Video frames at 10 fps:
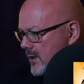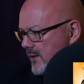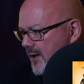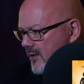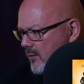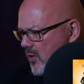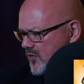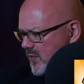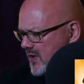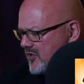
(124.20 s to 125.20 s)
There I
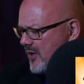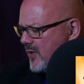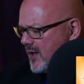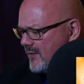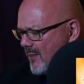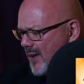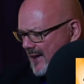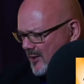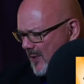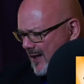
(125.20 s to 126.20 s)
was with the tyranny of the
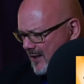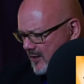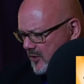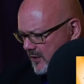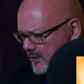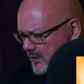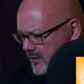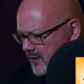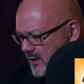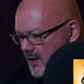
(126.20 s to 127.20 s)
blank page,
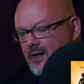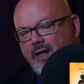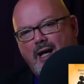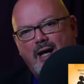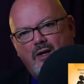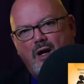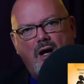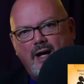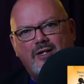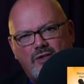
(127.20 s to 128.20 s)
and
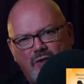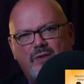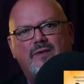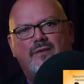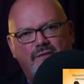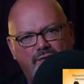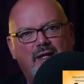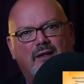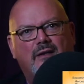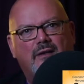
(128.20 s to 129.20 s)
I couldn't
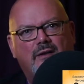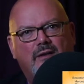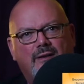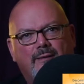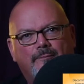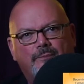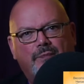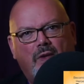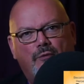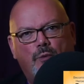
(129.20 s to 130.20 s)
think
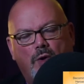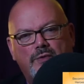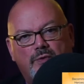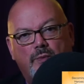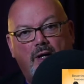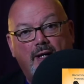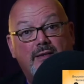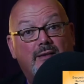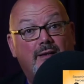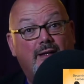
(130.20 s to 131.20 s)
of what to
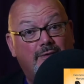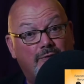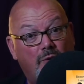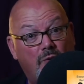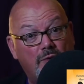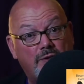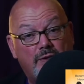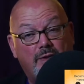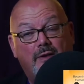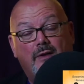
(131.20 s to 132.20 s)
write. And of
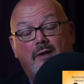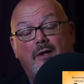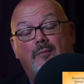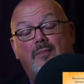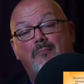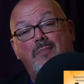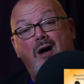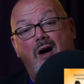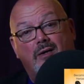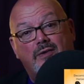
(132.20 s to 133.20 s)
course, my
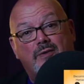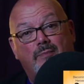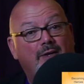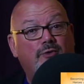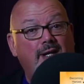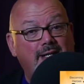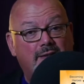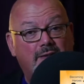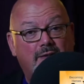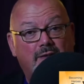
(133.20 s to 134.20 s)
marks, my
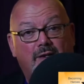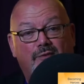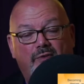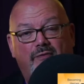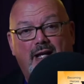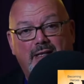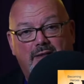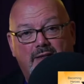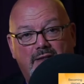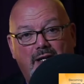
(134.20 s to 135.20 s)
grades,
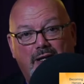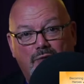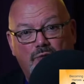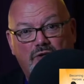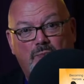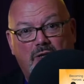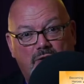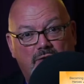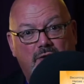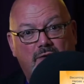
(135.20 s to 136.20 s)
reflected this
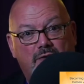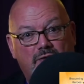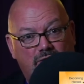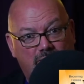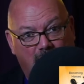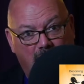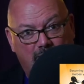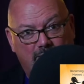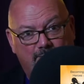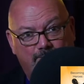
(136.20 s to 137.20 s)
inauspicious start.